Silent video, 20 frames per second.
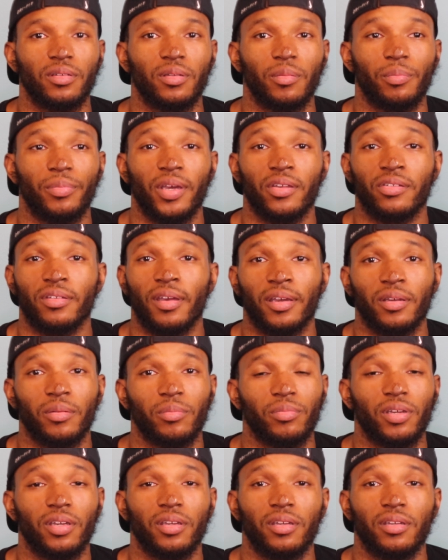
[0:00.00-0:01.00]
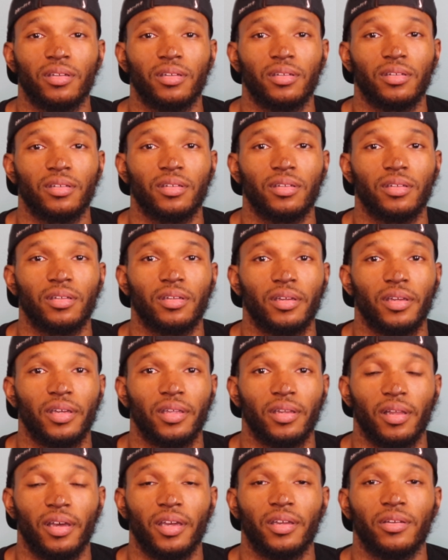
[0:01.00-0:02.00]
the best I can be
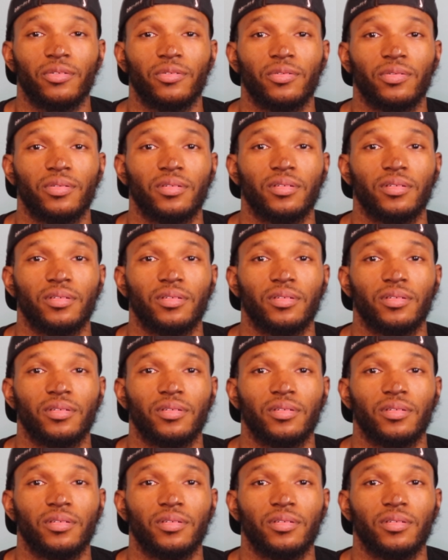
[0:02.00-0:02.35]
in life